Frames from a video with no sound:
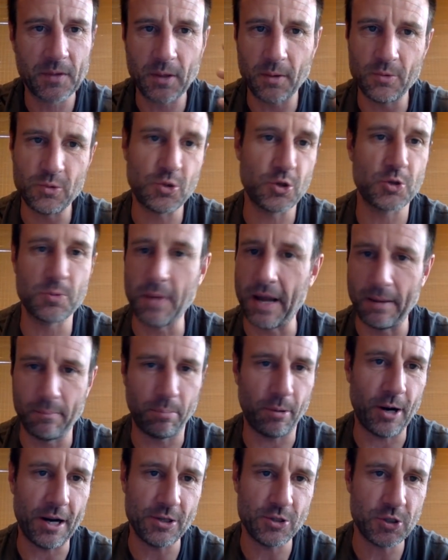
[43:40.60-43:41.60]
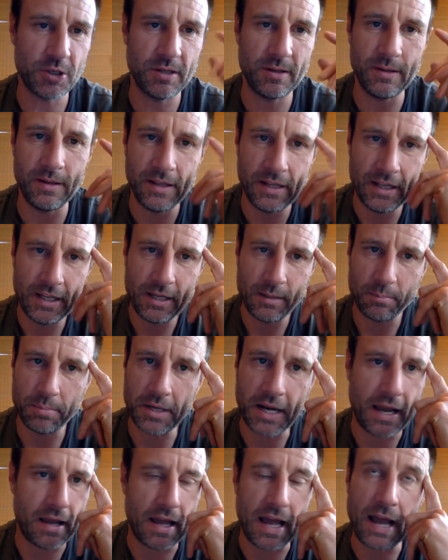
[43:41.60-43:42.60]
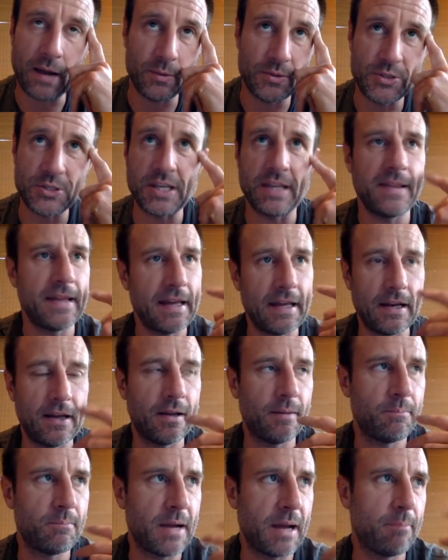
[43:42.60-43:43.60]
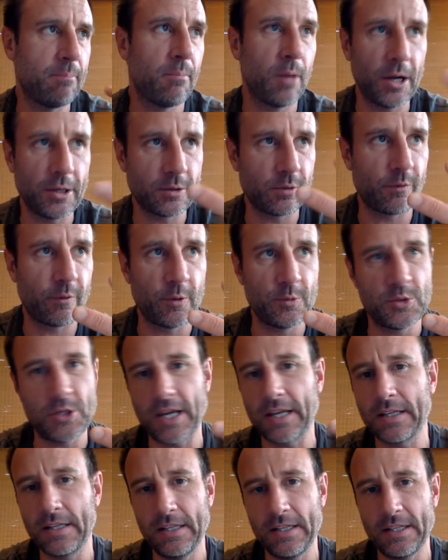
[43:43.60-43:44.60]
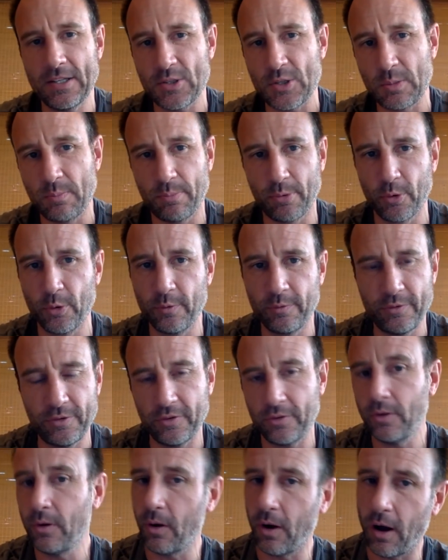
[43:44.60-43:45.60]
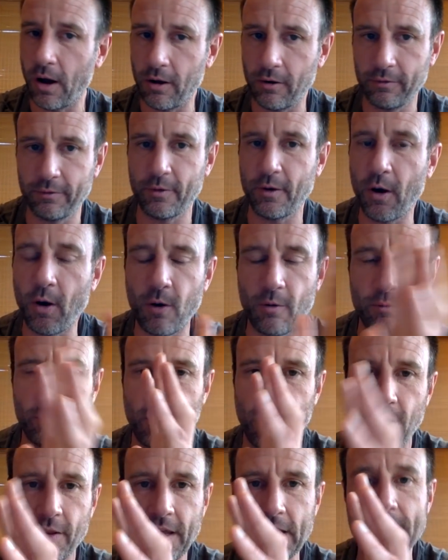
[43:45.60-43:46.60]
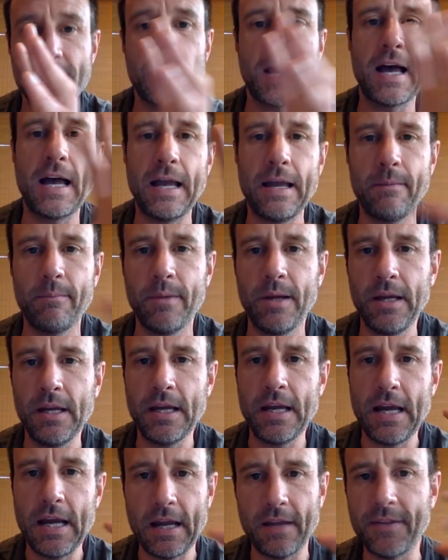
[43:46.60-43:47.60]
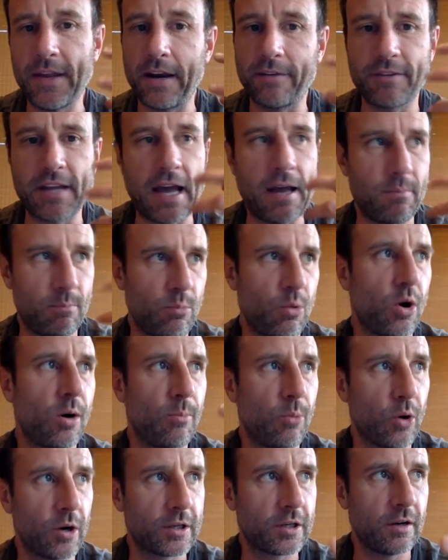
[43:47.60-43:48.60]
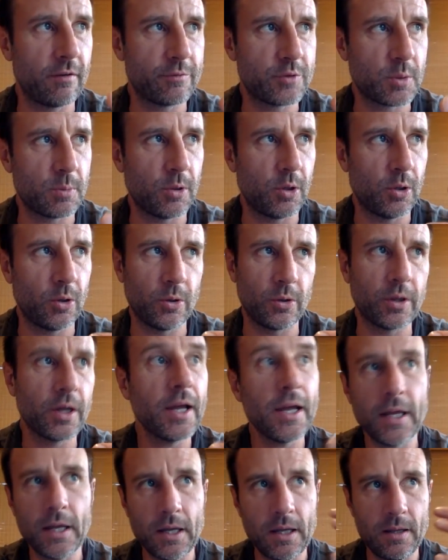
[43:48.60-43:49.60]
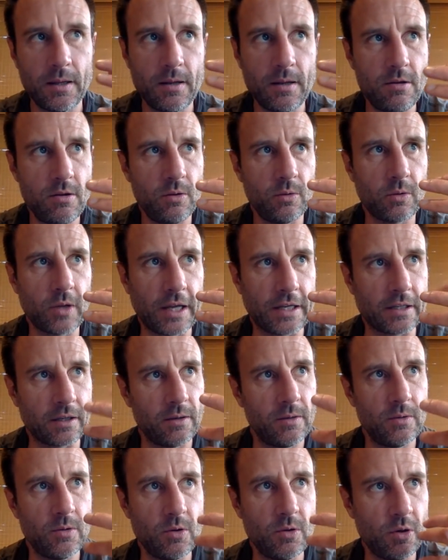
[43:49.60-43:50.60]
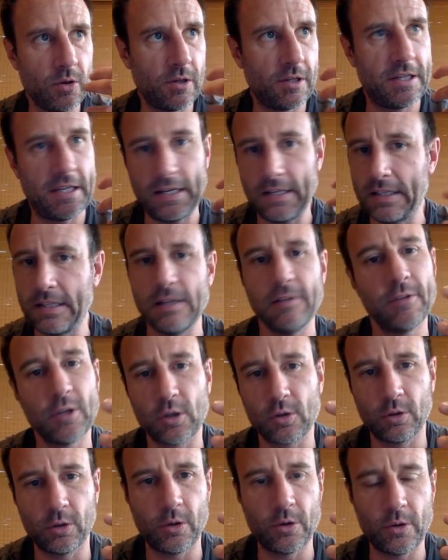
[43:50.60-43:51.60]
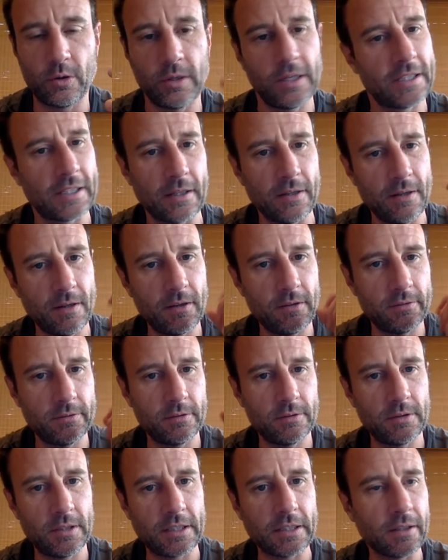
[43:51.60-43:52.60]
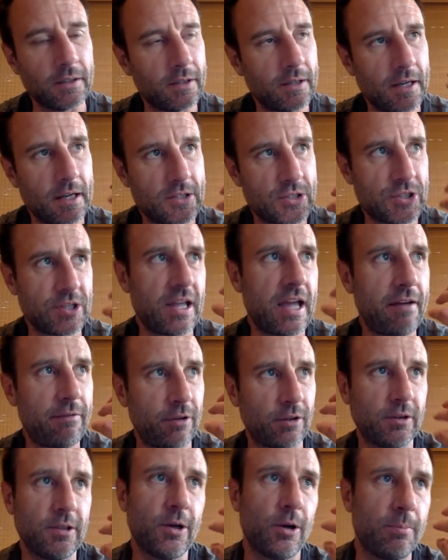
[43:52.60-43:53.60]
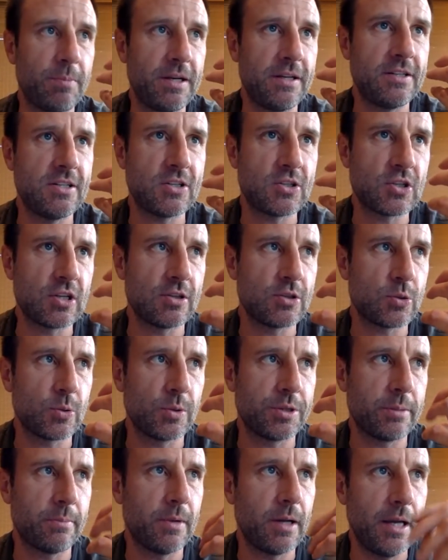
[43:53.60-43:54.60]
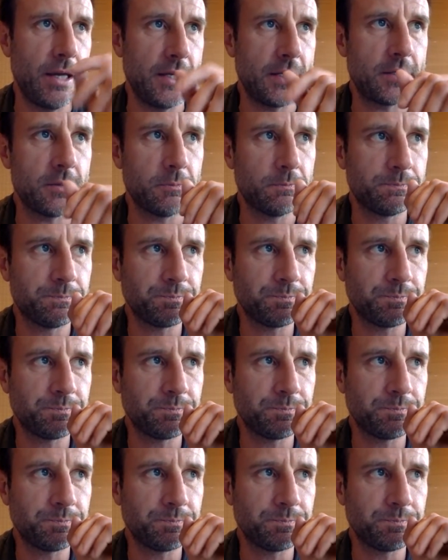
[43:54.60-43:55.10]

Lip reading: just my impression. But I would say that my microphone technique has improved over all that time, and that I've gotten more and more comfortable, like getting even close. Like I still have a little bit of distance with the mic,